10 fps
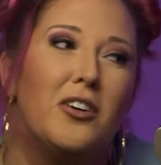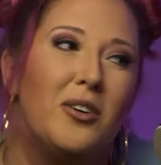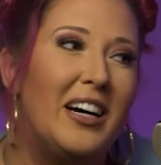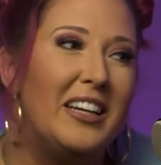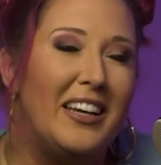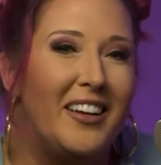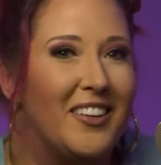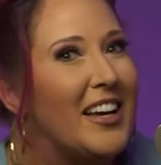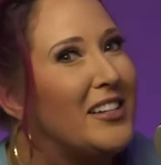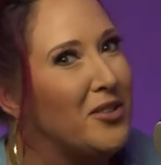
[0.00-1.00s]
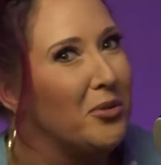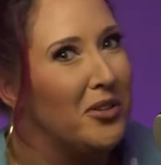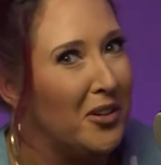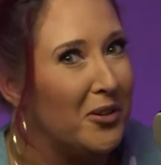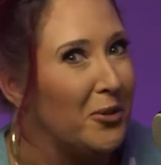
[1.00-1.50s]
honey, that's so
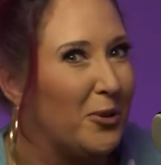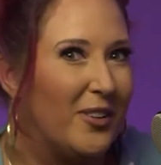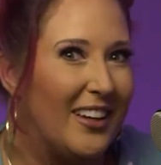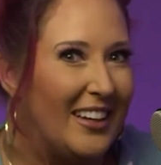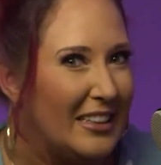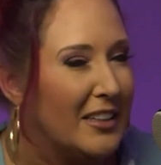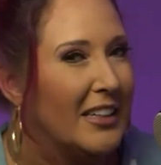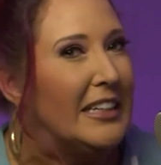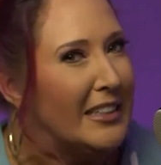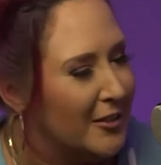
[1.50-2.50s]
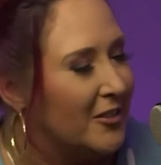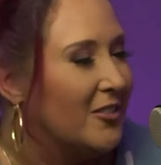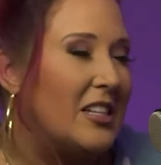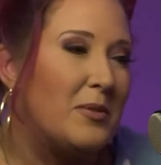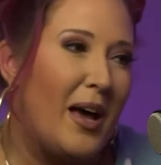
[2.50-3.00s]
cute. Like,
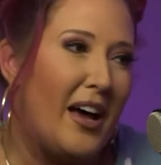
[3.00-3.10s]
it's bad.